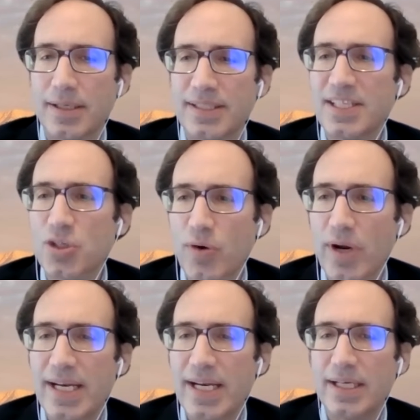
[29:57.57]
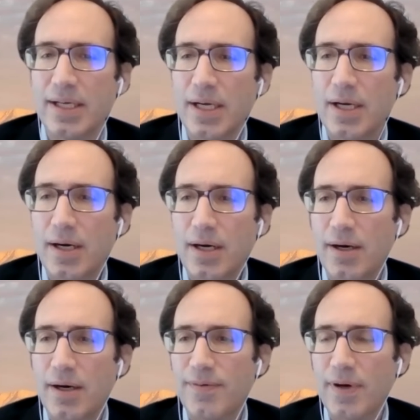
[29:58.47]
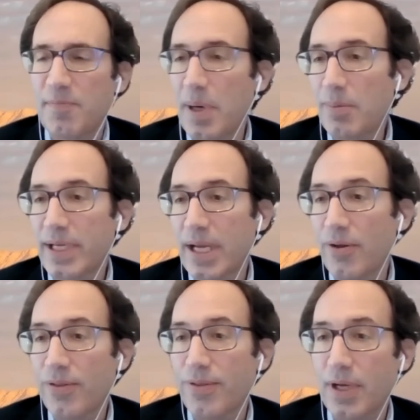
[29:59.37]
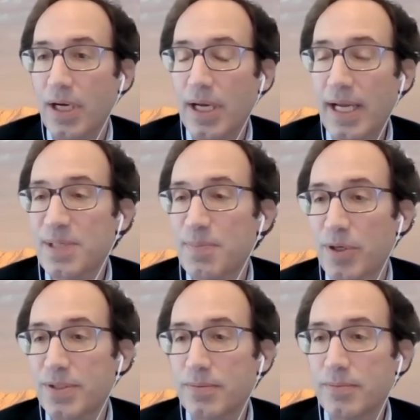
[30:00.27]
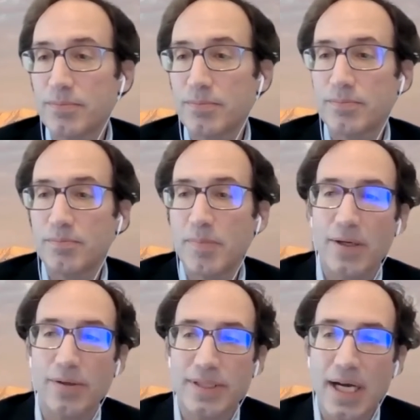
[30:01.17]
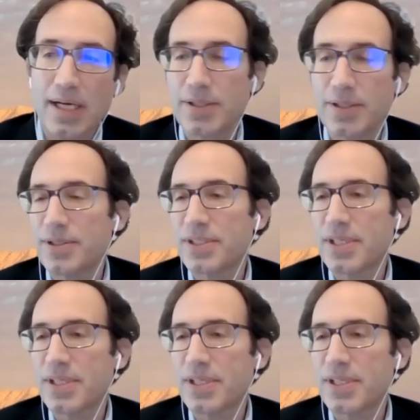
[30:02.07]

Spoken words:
discrediting of public health experts, medical doctors,